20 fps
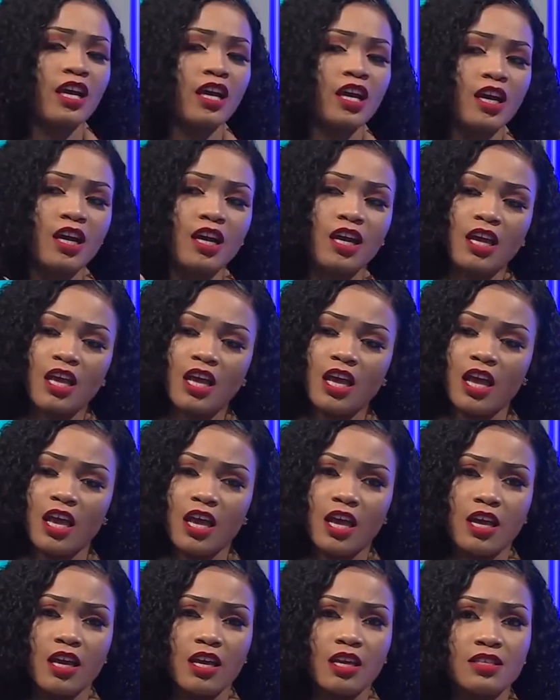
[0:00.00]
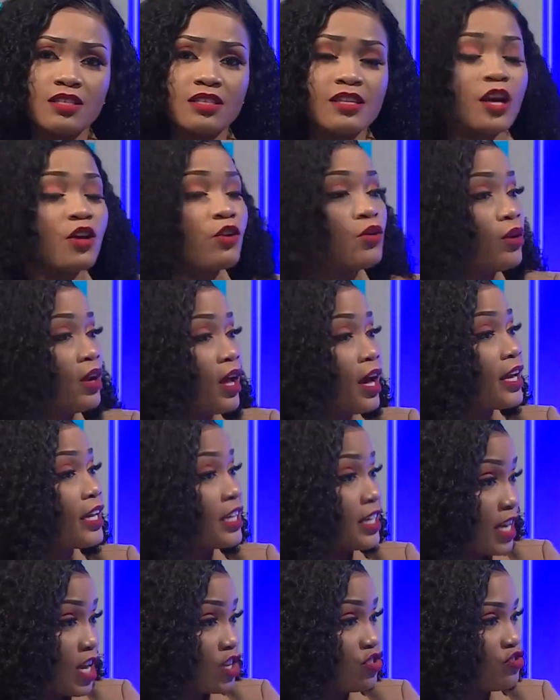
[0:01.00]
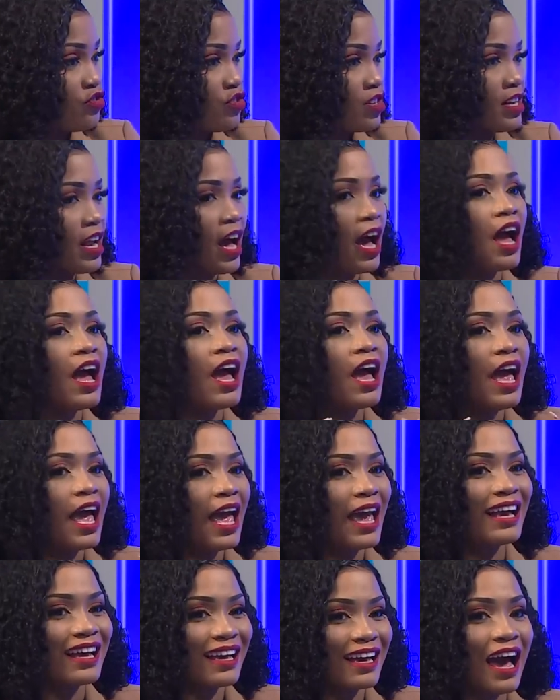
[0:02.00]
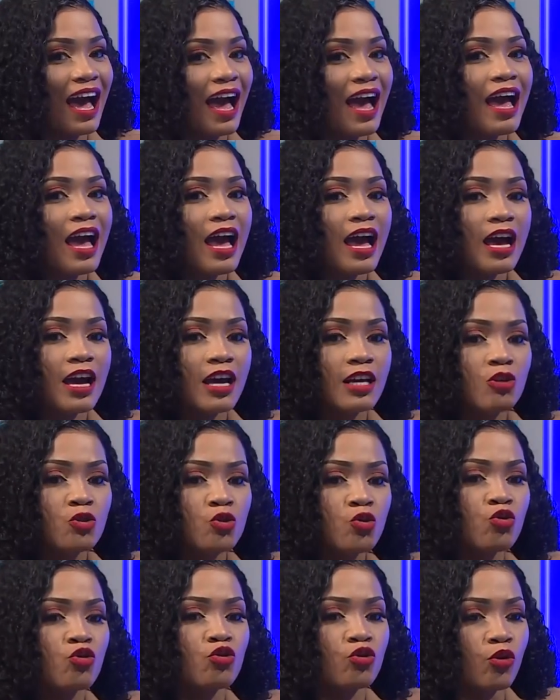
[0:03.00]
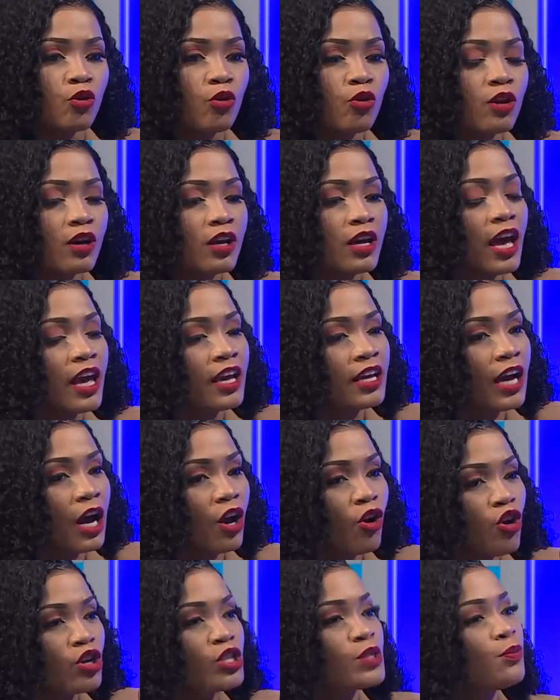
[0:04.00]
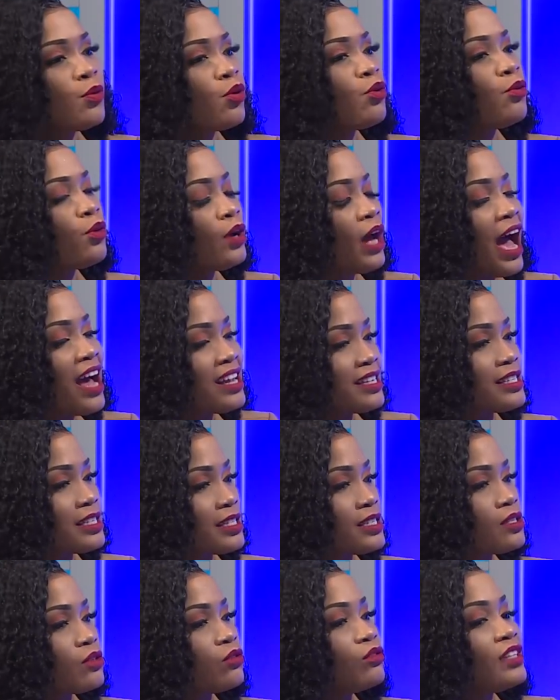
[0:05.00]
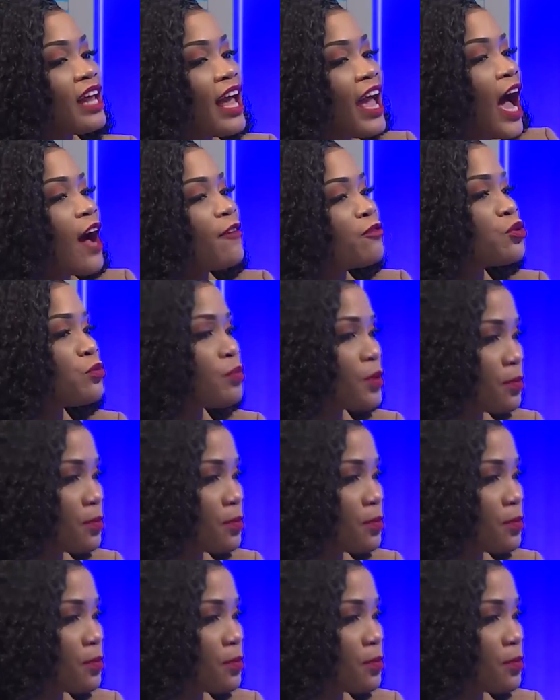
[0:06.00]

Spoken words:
can. Secular industry now, enka two no, enka gospel artists no, they have to be